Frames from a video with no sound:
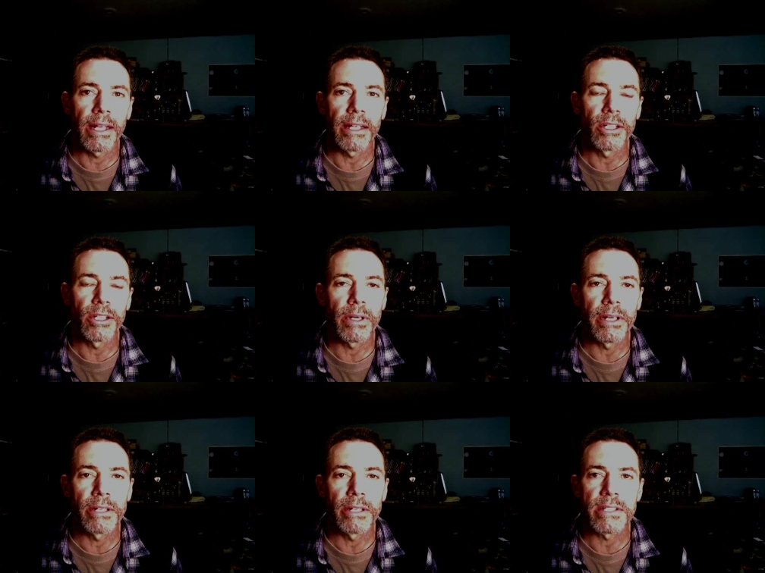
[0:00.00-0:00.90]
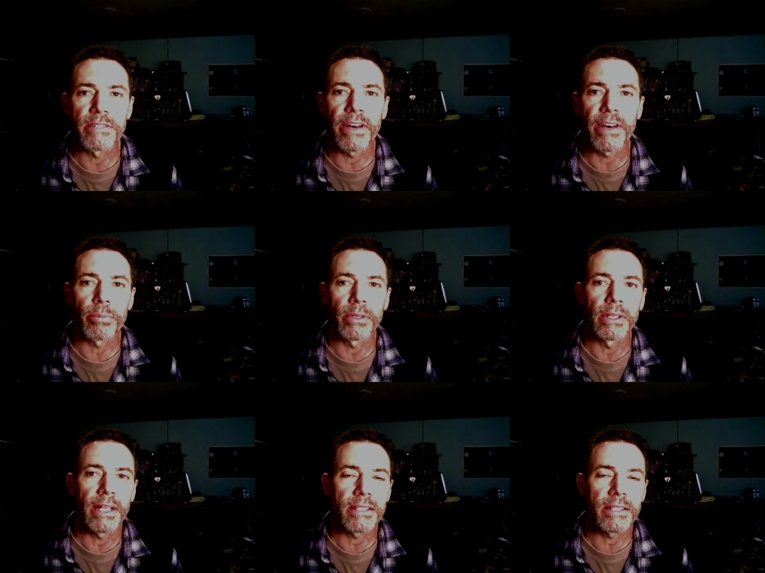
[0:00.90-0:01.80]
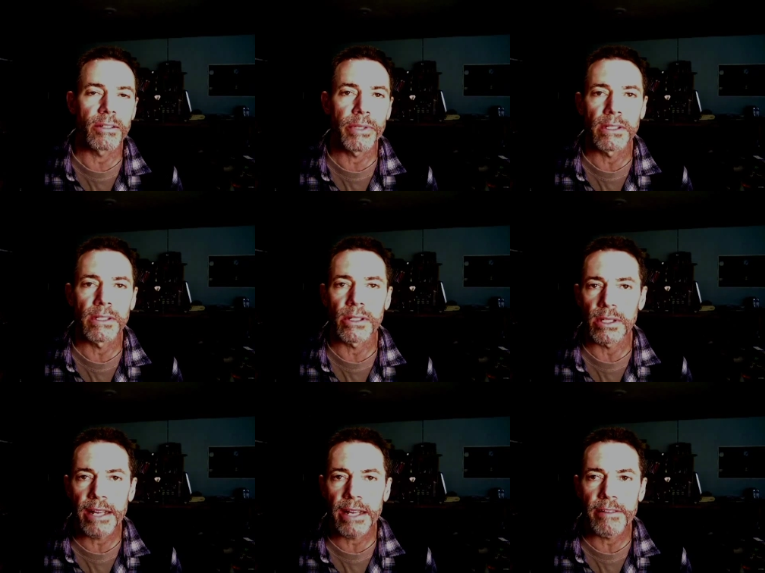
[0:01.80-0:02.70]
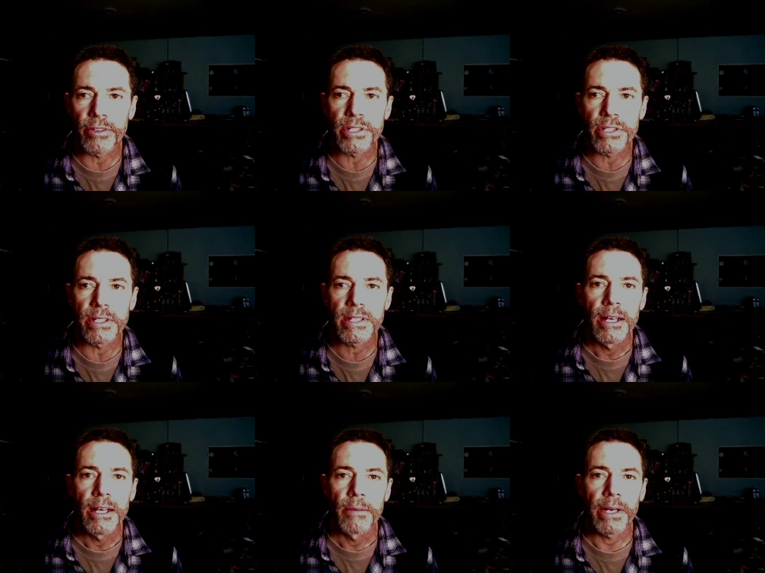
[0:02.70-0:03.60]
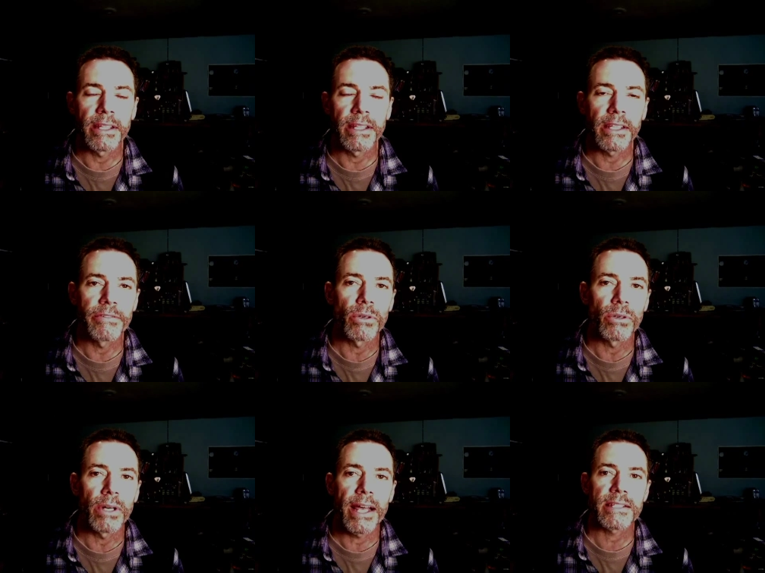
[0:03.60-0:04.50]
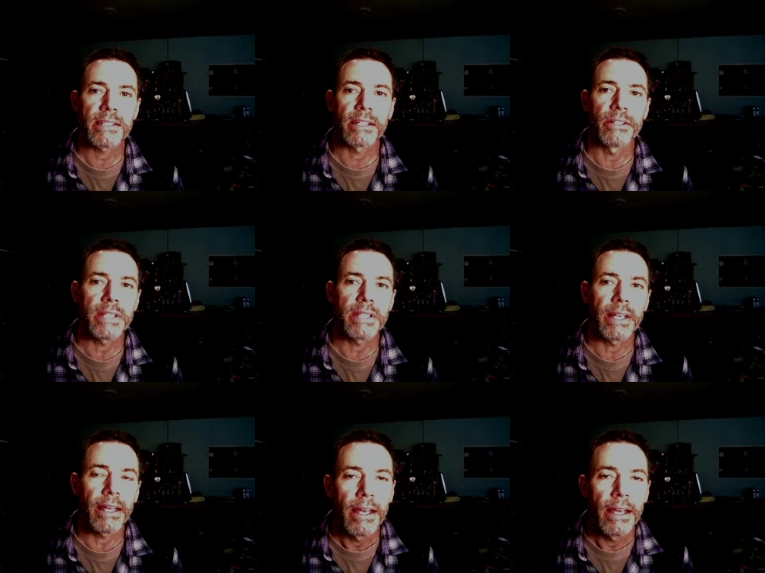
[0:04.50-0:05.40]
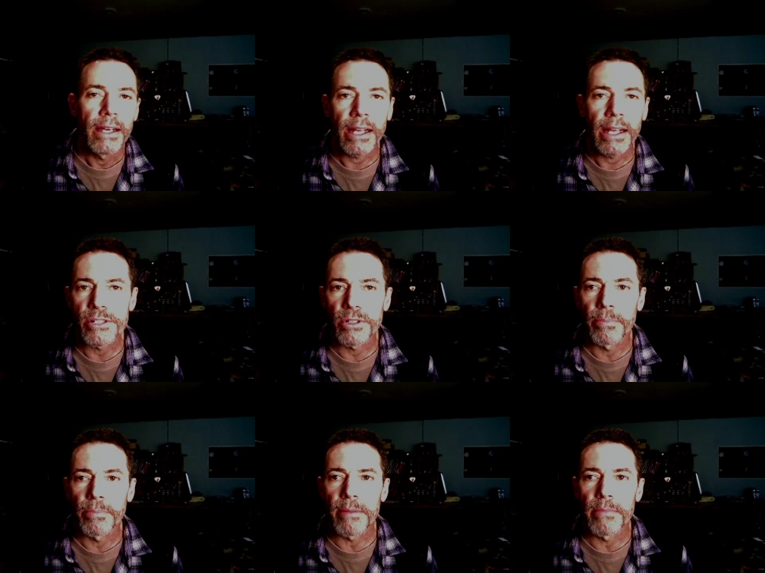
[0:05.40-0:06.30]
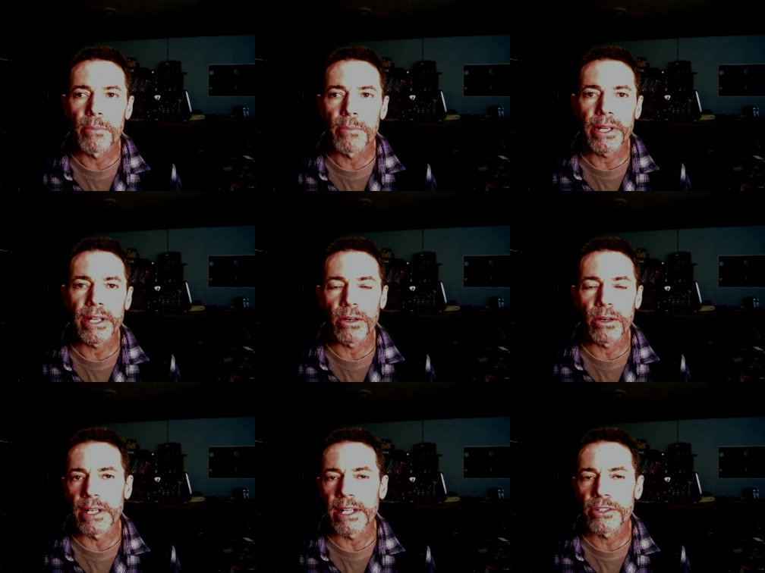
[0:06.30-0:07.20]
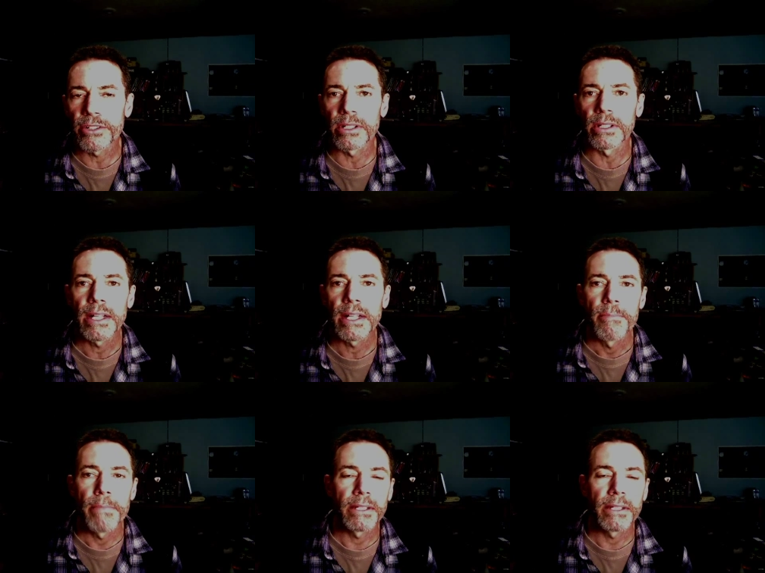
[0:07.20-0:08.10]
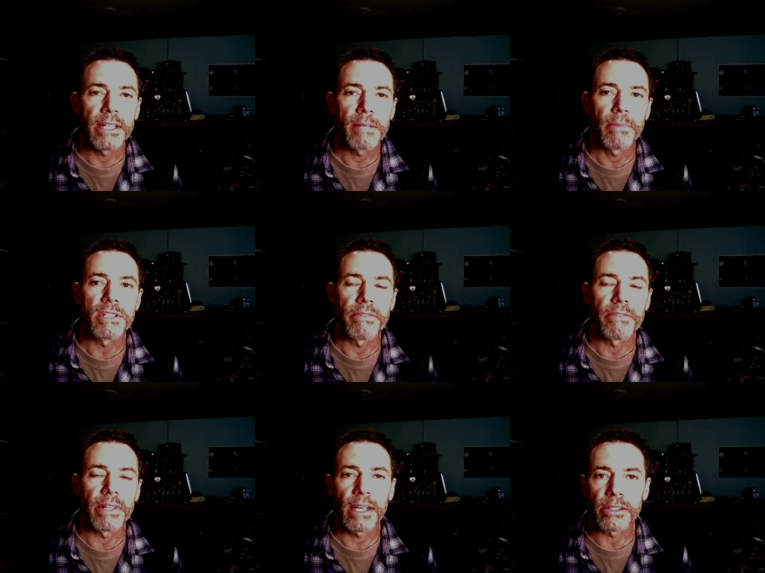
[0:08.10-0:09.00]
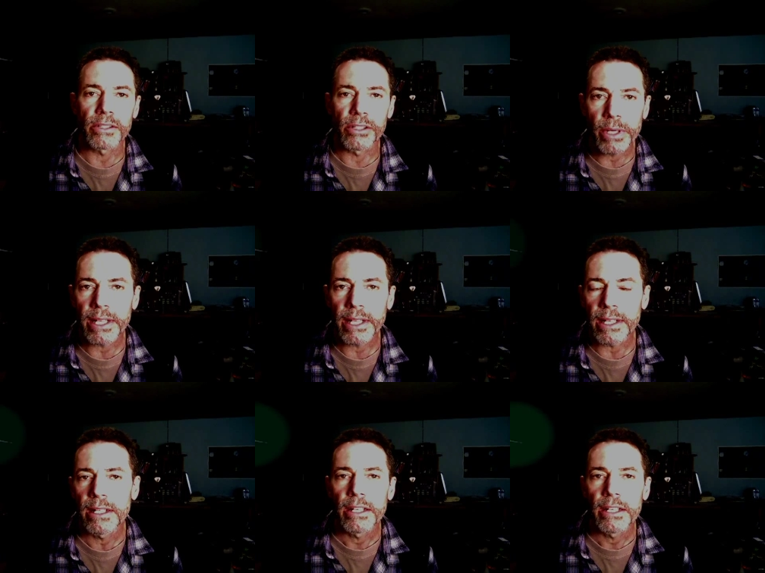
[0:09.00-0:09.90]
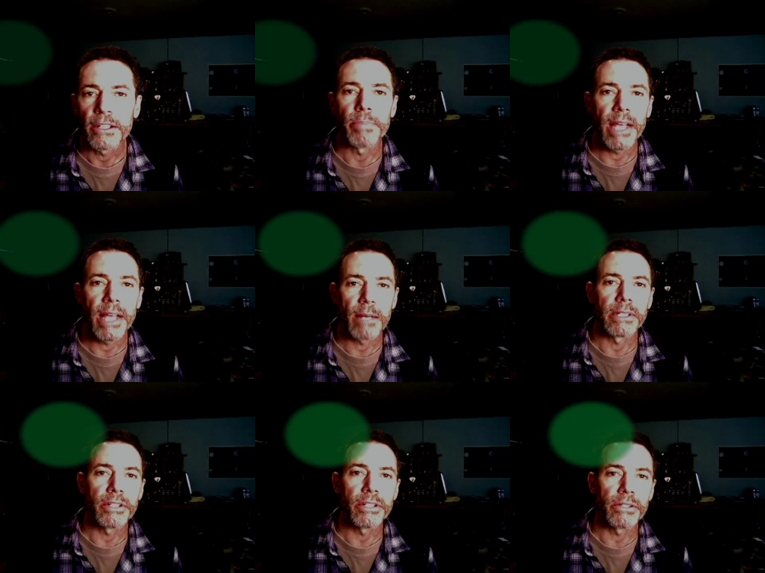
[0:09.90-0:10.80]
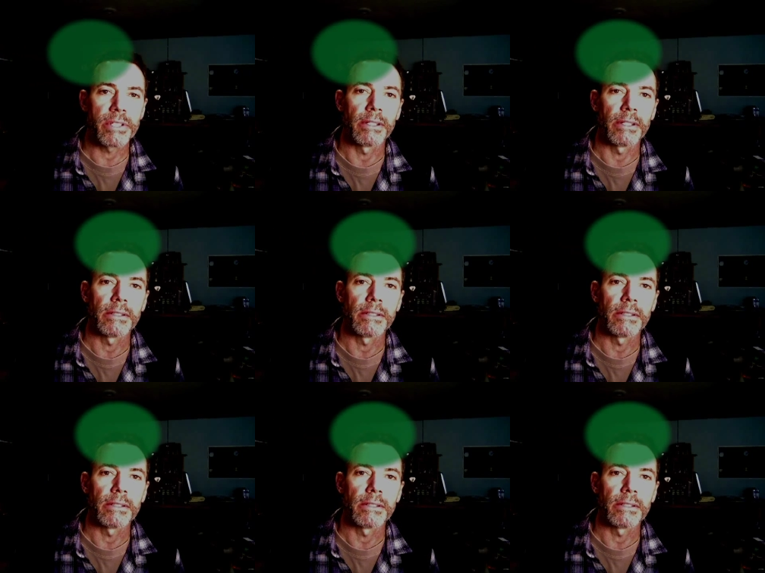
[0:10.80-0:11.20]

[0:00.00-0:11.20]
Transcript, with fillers: and nowhere near as vibrant as the real or live versions, but I think if you were asked to, say, conjure up a memory or an internal mental image of the color green, you'd be able to do so.